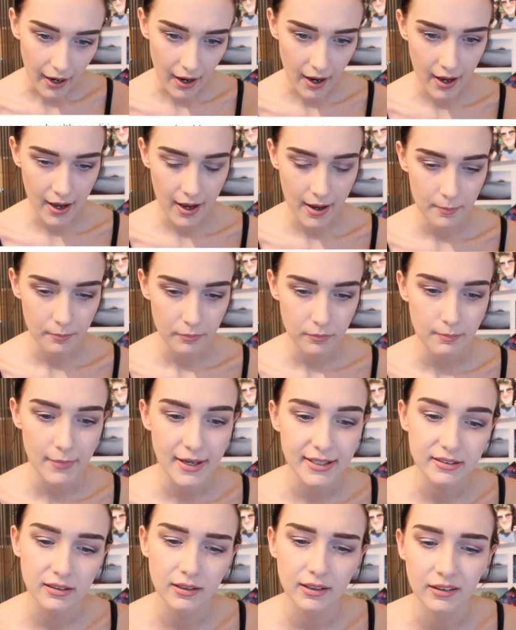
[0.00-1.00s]

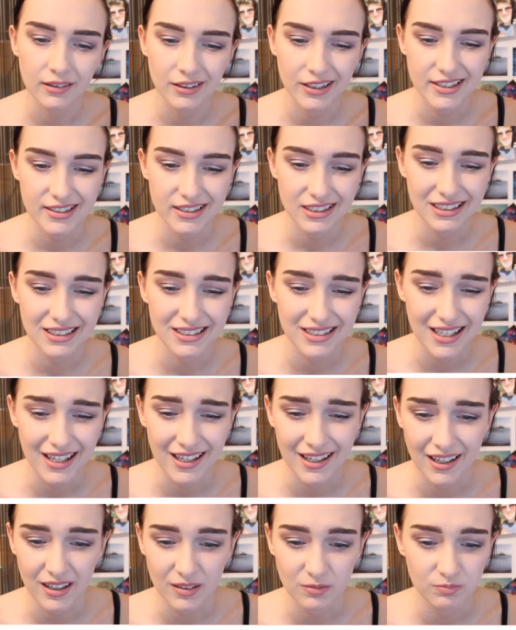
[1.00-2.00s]
mental illnesses
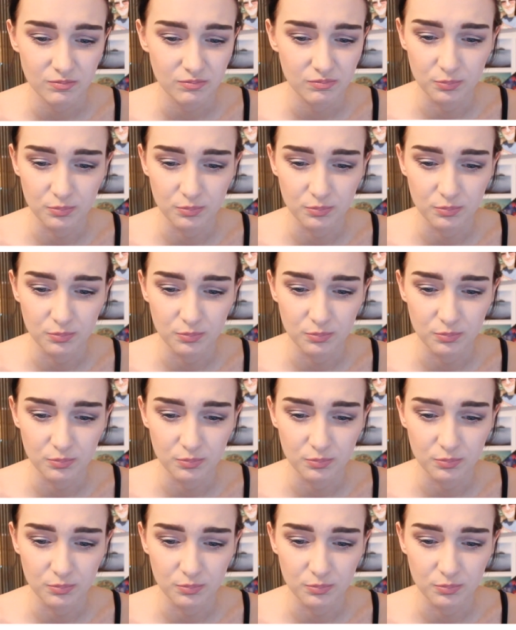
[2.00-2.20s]
are